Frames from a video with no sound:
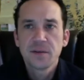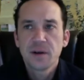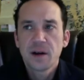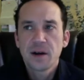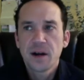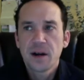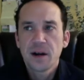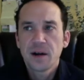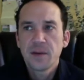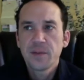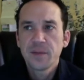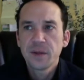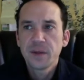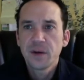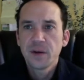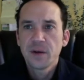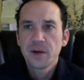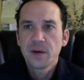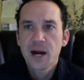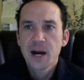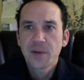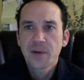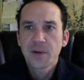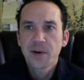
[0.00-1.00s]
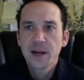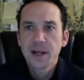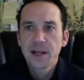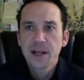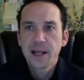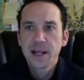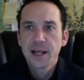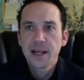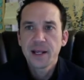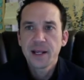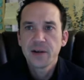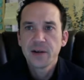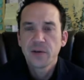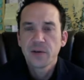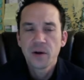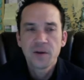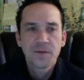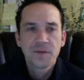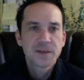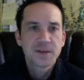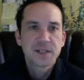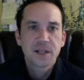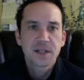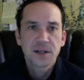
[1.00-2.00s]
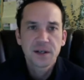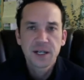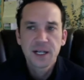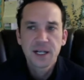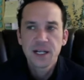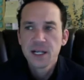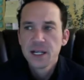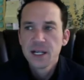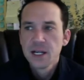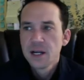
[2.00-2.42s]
operating a grow facility,